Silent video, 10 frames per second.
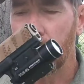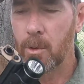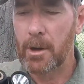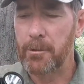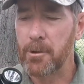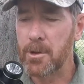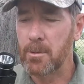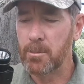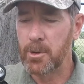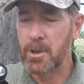When I first
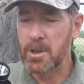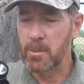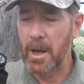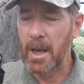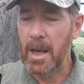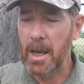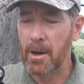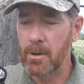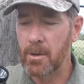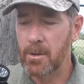put this in my
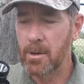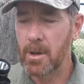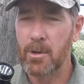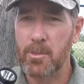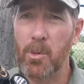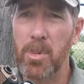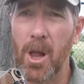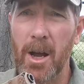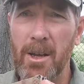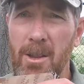hand, it was more
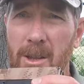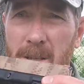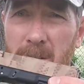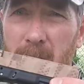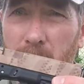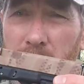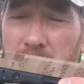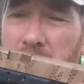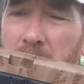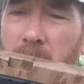blocky than this lower
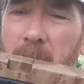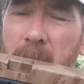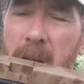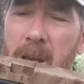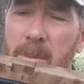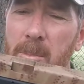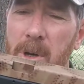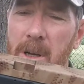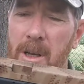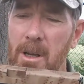is now.
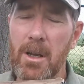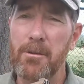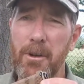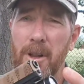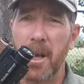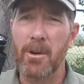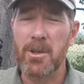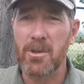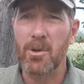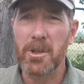But it felt like I
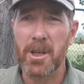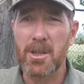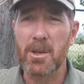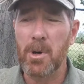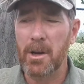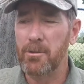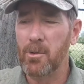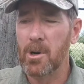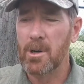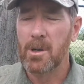was holding a
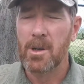2x4.